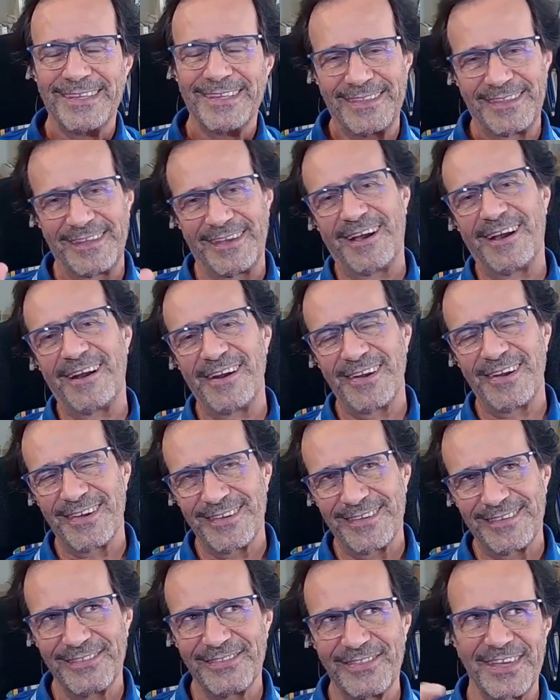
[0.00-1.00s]

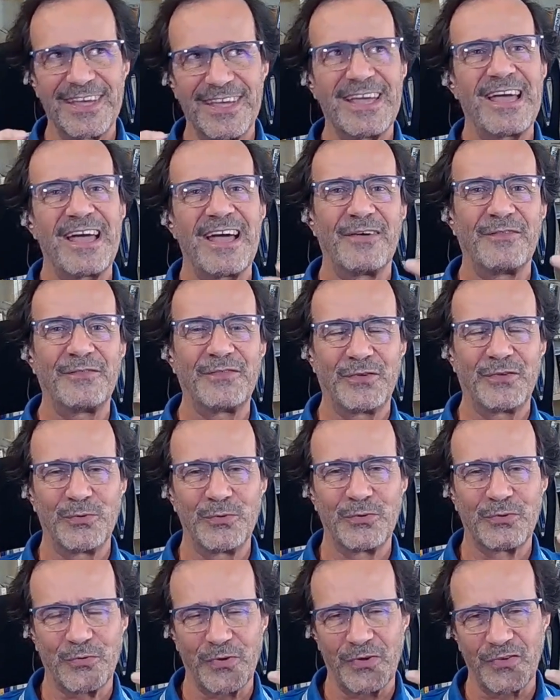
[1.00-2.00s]
They have
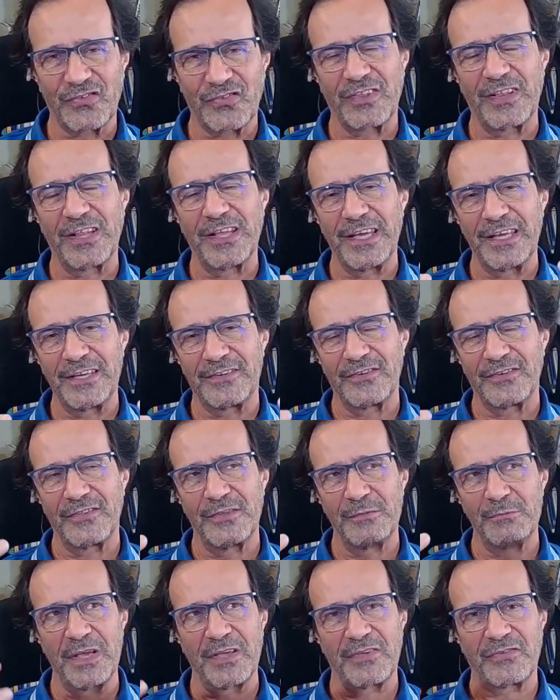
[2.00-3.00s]
to translate
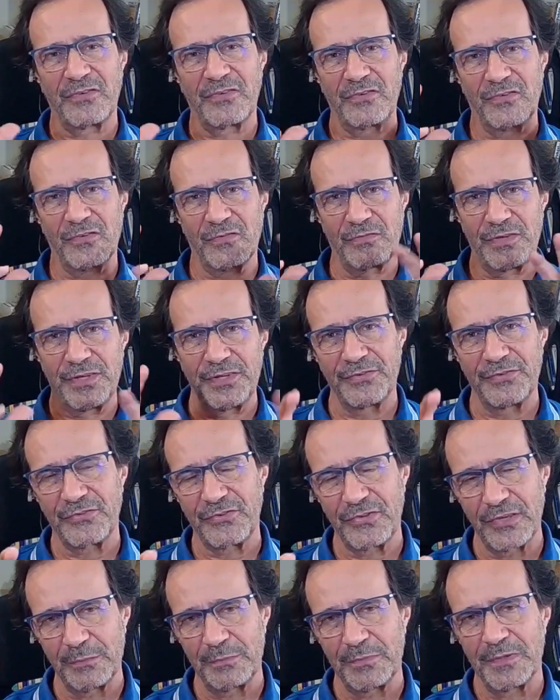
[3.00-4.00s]
the message of
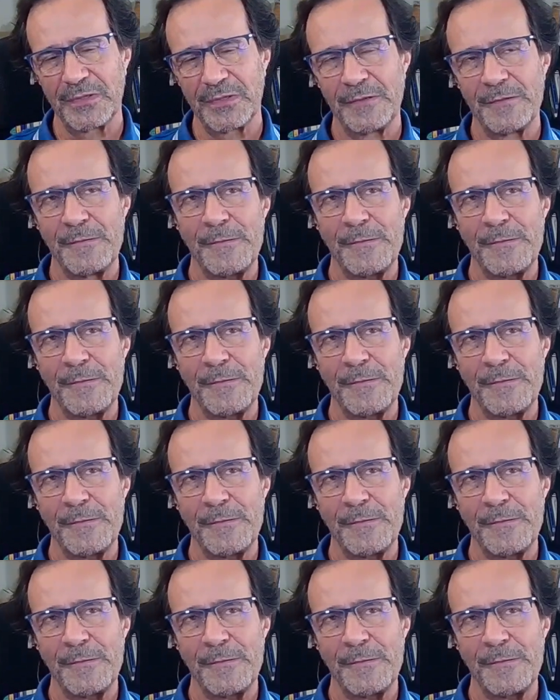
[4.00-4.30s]
leadership.